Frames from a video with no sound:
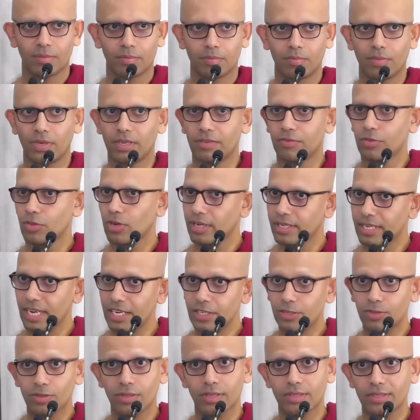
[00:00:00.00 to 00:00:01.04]
But if you're
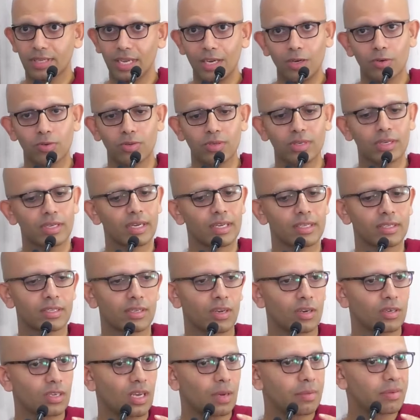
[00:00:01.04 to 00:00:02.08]
attached to the sound, it's
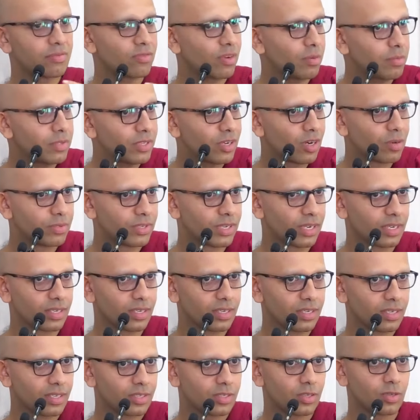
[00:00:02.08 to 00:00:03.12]
not coming from the object.
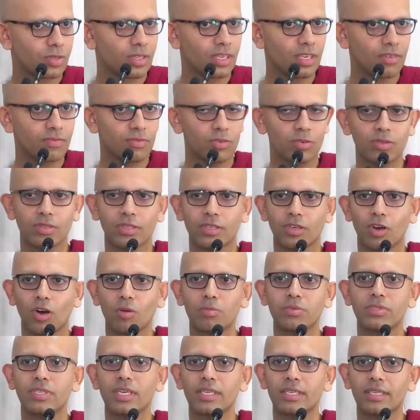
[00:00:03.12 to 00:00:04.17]
So therefore, the
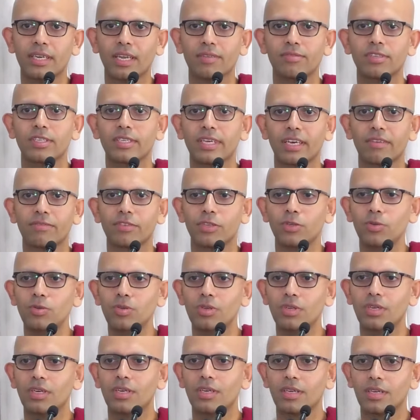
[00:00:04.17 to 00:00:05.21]
object never gave
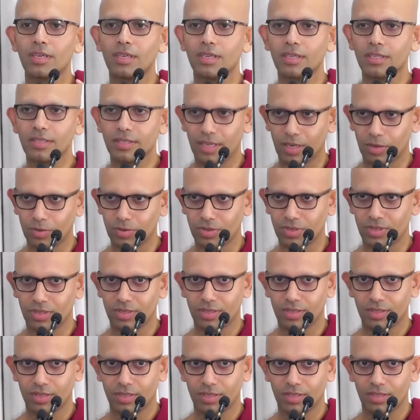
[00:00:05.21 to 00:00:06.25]
you sound.
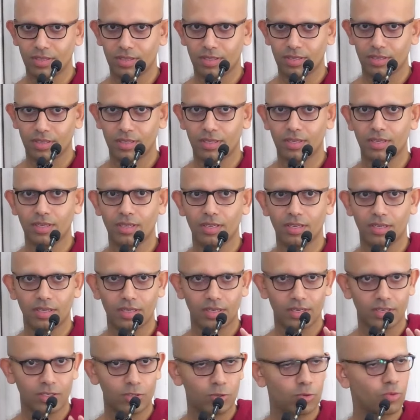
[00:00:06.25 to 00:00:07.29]

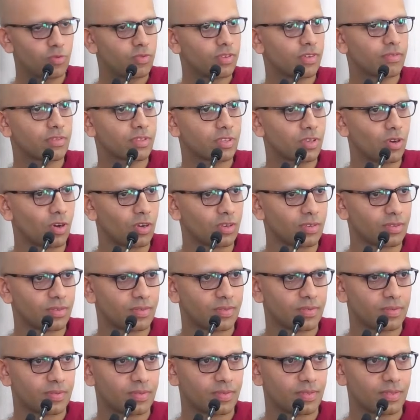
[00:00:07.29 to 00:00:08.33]
Two fifths gone.
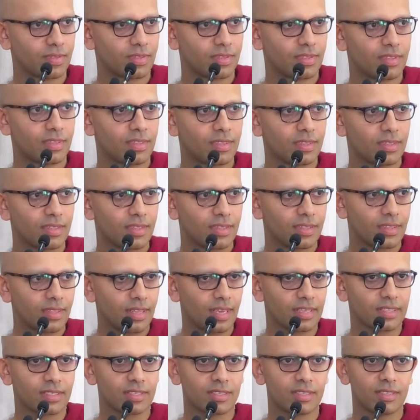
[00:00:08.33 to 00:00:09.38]

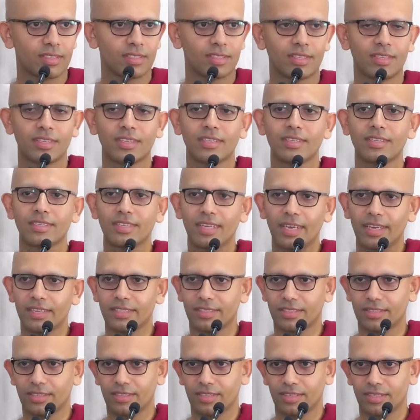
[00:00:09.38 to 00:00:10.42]
Next,
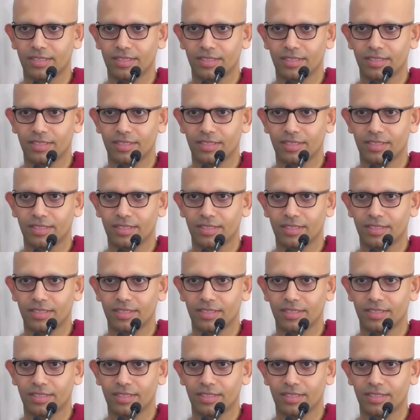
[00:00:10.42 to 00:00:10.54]
taste.